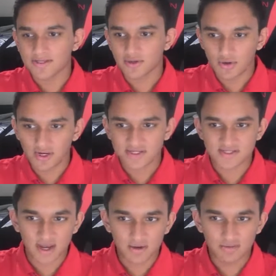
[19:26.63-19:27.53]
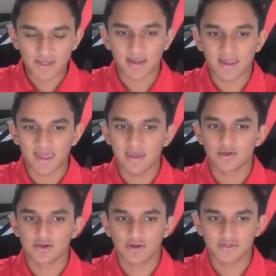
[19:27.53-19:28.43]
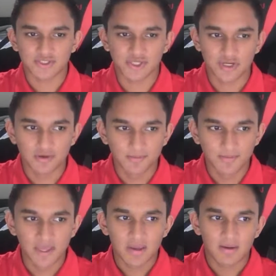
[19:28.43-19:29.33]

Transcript: I don't want to sound like a hater on this channel,